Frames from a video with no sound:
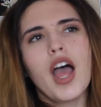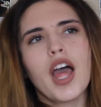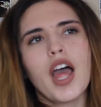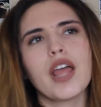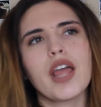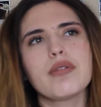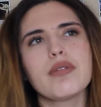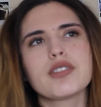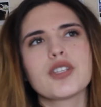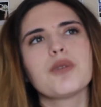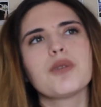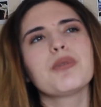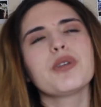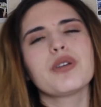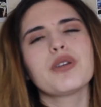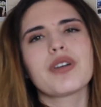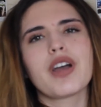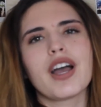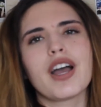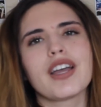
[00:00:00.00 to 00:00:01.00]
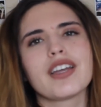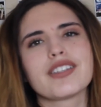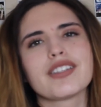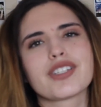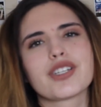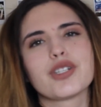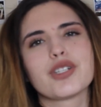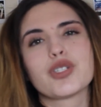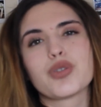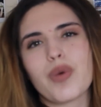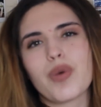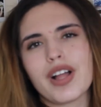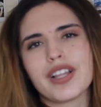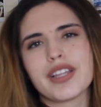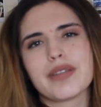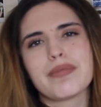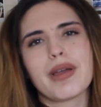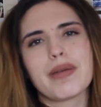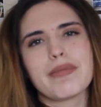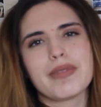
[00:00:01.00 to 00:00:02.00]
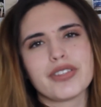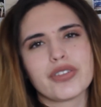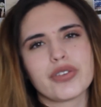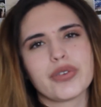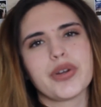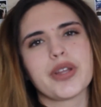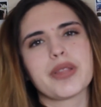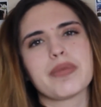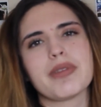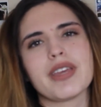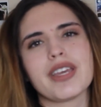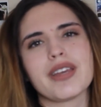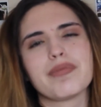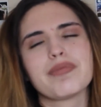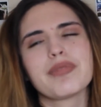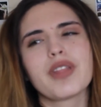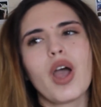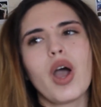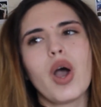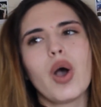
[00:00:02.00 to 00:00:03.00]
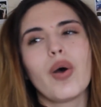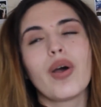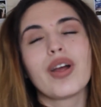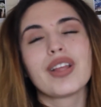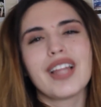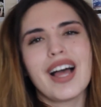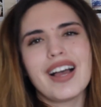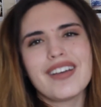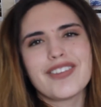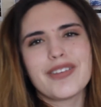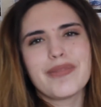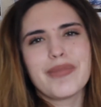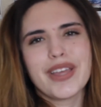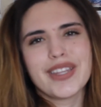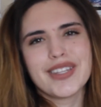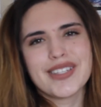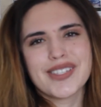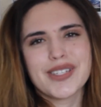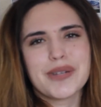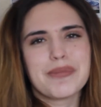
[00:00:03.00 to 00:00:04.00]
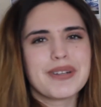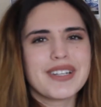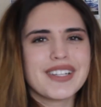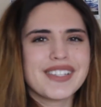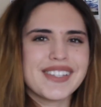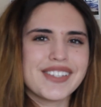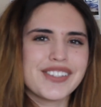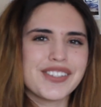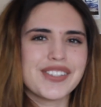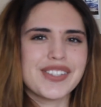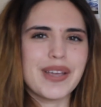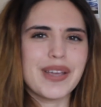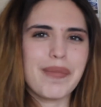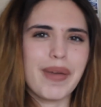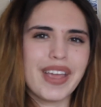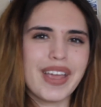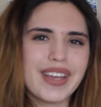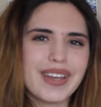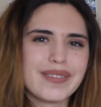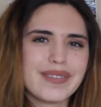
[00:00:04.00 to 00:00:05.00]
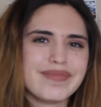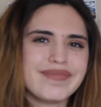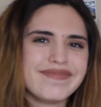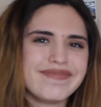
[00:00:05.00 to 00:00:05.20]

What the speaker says: And I was hoping you guys could dwell in my misery with me or laugh at me and the stupid decisions I make.